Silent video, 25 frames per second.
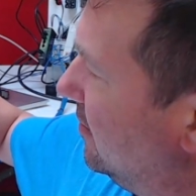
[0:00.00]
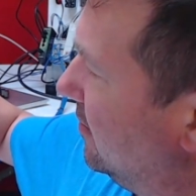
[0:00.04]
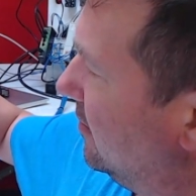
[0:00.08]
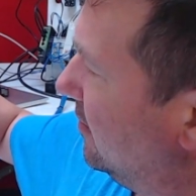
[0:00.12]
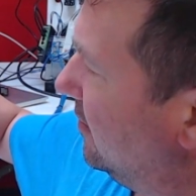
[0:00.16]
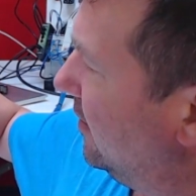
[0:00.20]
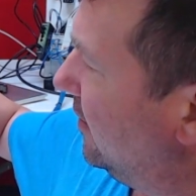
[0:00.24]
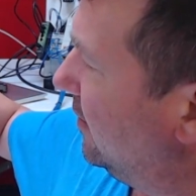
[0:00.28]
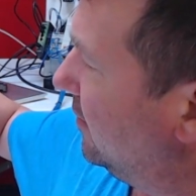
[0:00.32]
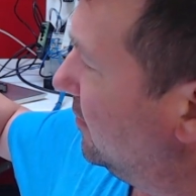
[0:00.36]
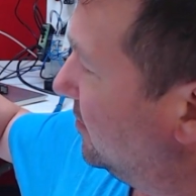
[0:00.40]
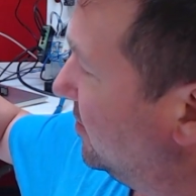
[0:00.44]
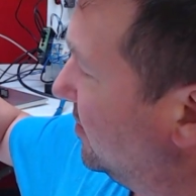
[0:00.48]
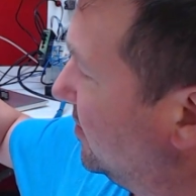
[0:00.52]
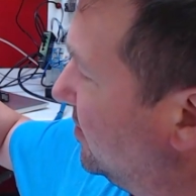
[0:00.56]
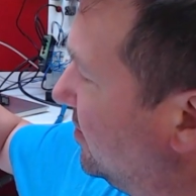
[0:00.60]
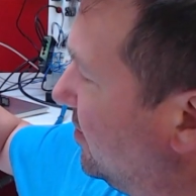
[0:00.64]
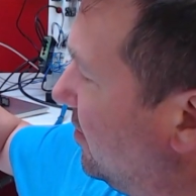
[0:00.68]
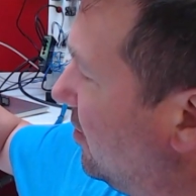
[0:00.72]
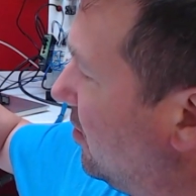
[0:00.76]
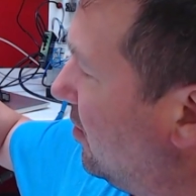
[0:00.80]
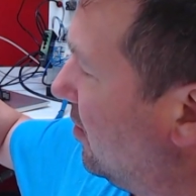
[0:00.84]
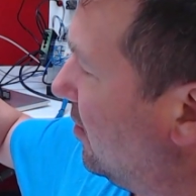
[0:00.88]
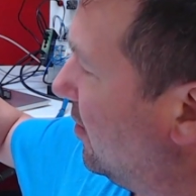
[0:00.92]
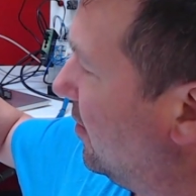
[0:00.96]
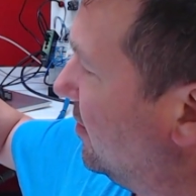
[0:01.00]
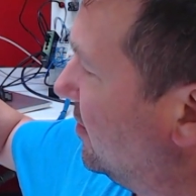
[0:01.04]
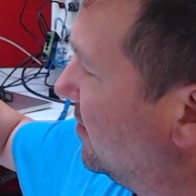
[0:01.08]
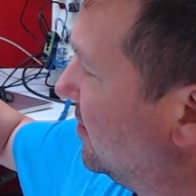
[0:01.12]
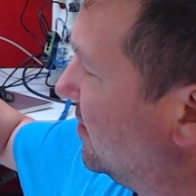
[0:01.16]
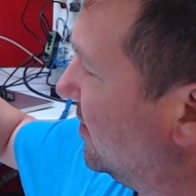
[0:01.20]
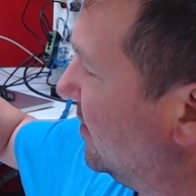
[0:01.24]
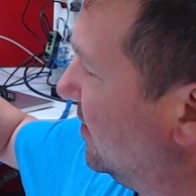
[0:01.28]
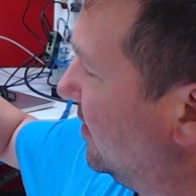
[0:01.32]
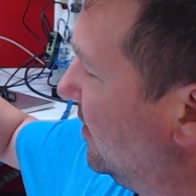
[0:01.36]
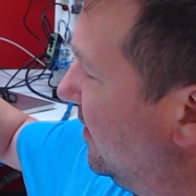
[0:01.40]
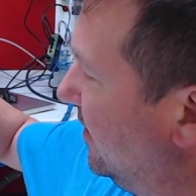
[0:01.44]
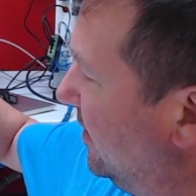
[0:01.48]
it'll start
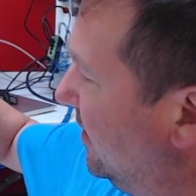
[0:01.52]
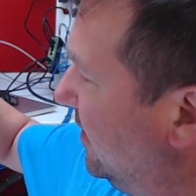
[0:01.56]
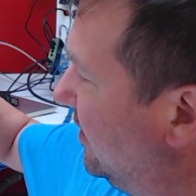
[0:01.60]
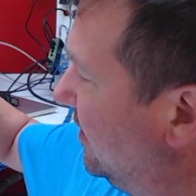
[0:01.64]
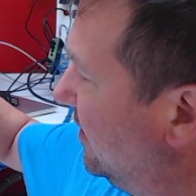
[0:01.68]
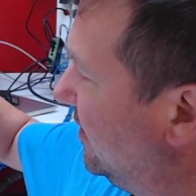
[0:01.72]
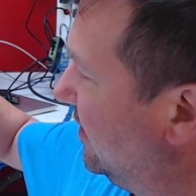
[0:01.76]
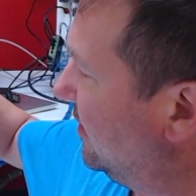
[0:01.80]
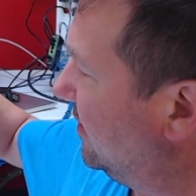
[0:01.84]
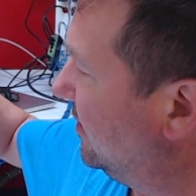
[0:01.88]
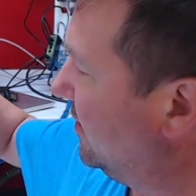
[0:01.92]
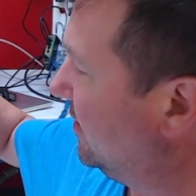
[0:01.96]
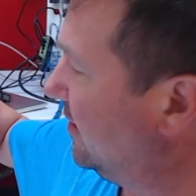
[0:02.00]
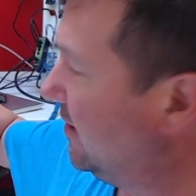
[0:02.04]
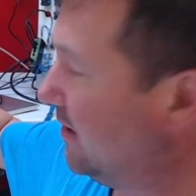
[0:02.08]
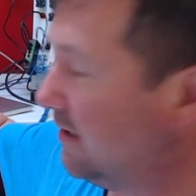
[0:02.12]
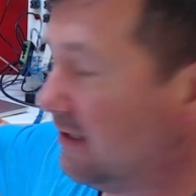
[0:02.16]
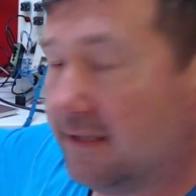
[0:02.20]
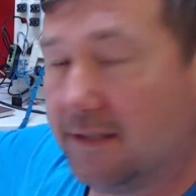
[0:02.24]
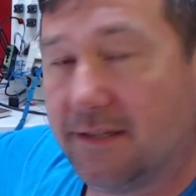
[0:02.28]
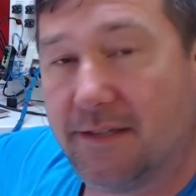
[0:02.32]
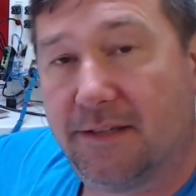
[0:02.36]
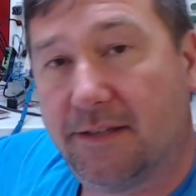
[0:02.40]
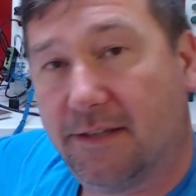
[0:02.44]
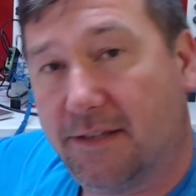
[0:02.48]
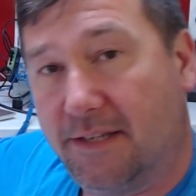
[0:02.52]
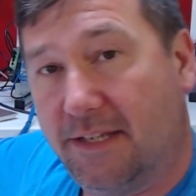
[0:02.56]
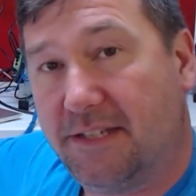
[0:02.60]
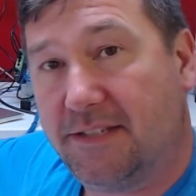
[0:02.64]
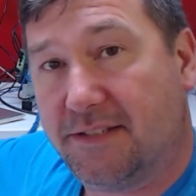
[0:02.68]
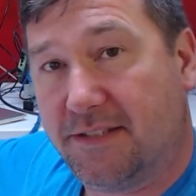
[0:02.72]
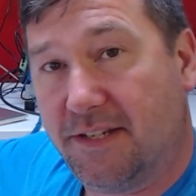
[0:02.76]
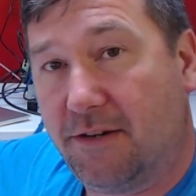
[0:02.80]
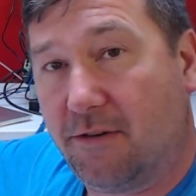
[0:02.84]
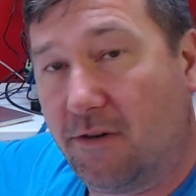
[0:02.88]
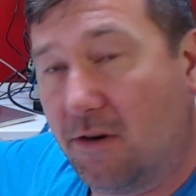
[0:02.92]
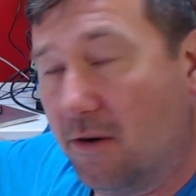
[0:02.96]
in the zero